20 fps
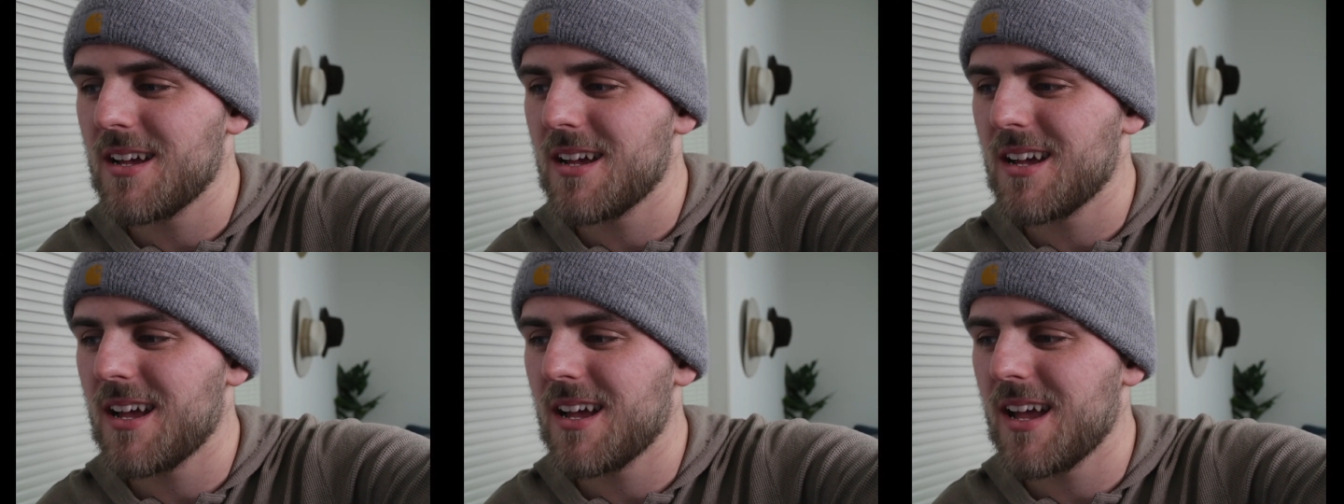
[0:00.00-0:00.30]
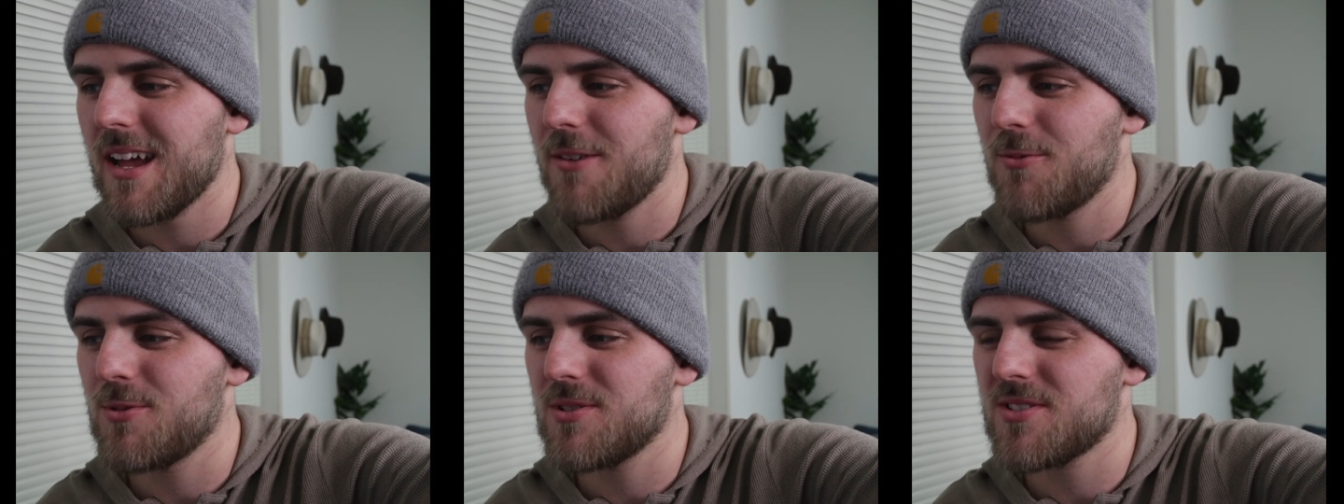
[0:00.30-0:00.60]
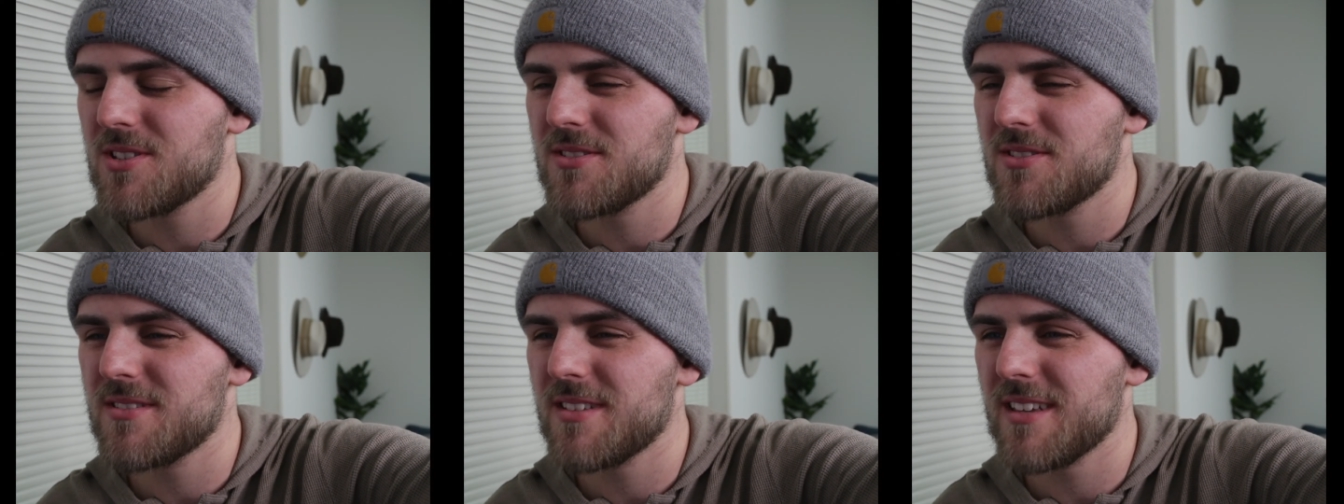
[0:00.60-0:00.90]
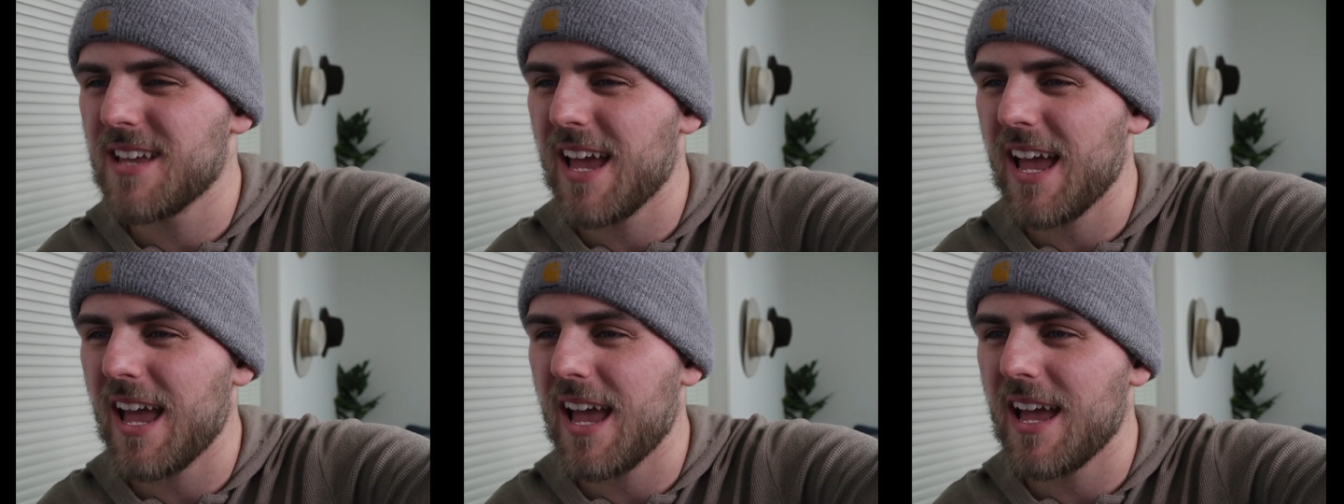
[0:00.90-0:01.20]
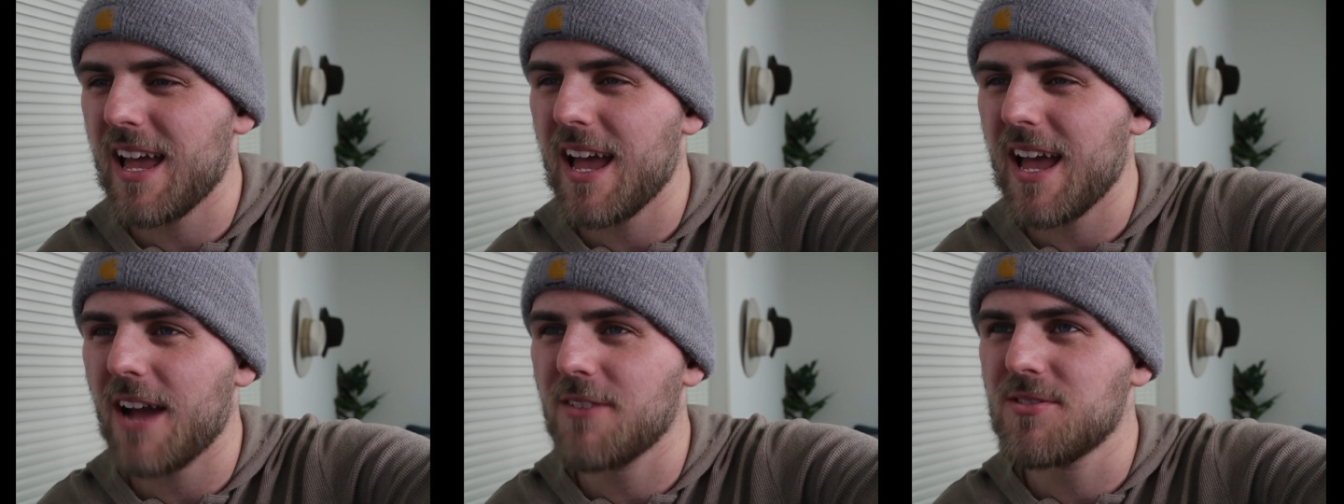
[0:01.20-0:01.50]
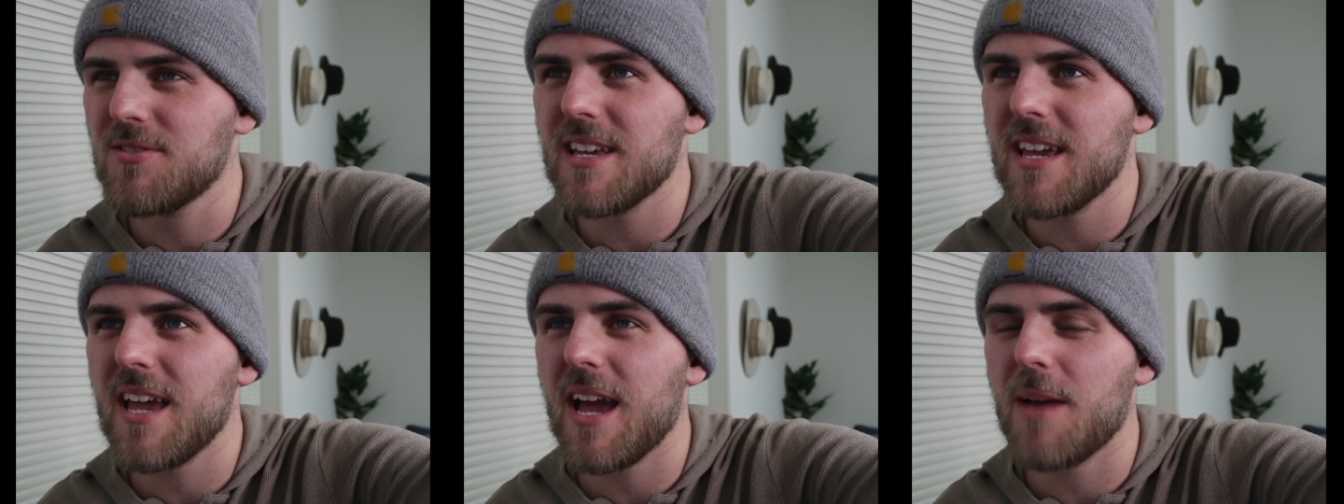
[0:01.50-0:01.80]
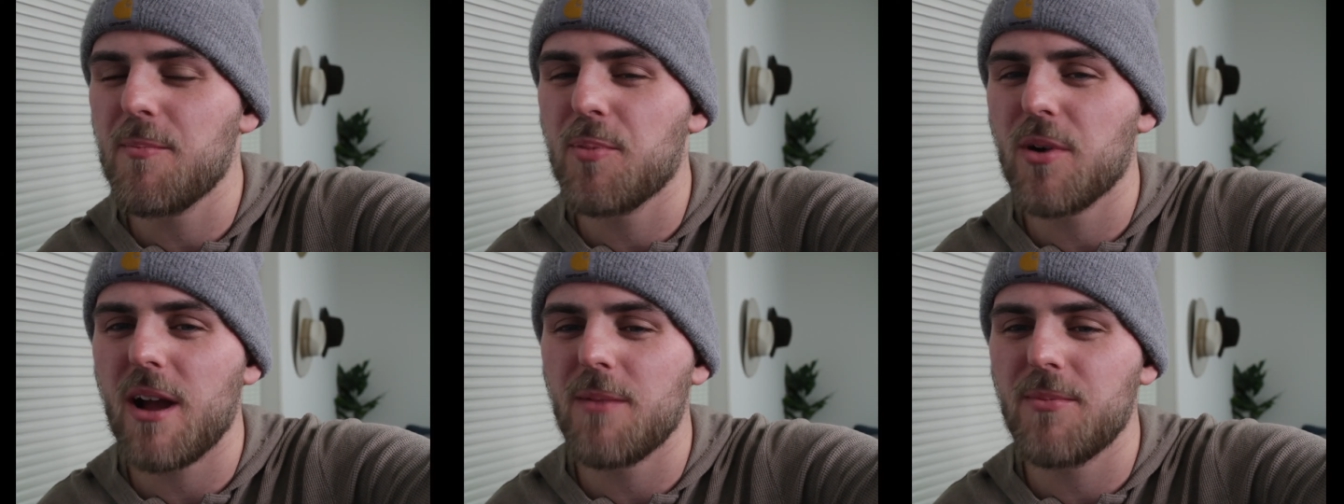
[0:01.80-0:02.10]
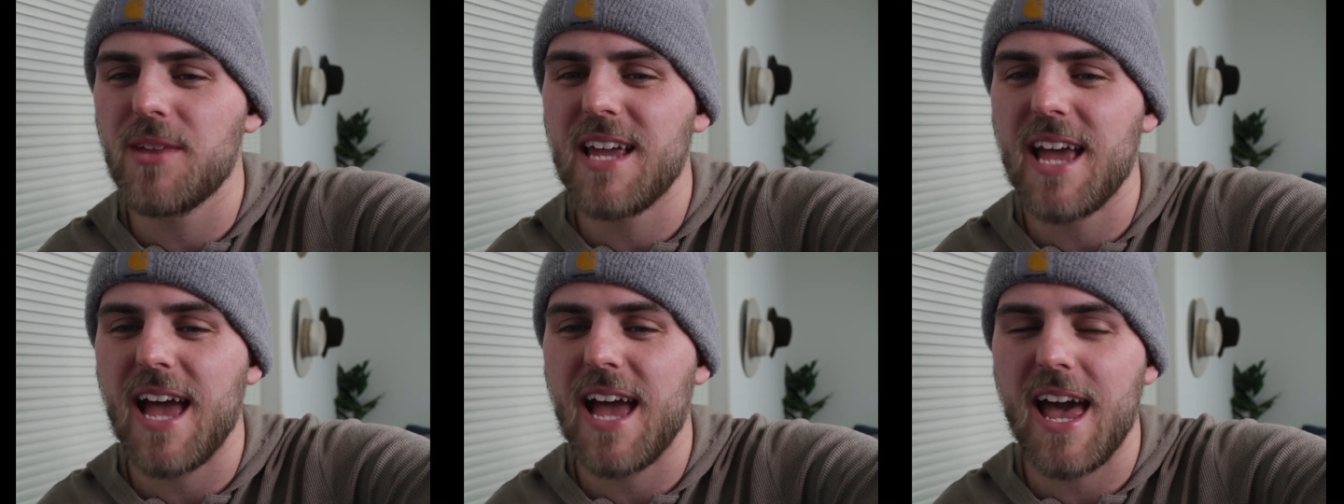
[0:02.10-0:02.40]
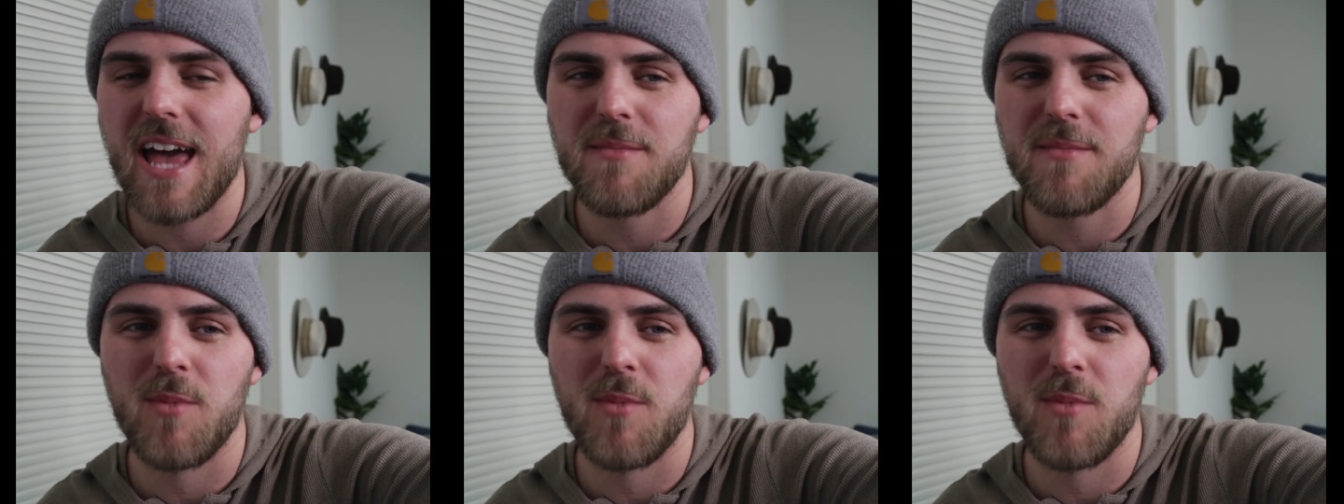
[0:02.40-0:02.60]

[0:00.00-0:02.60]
would say I probably had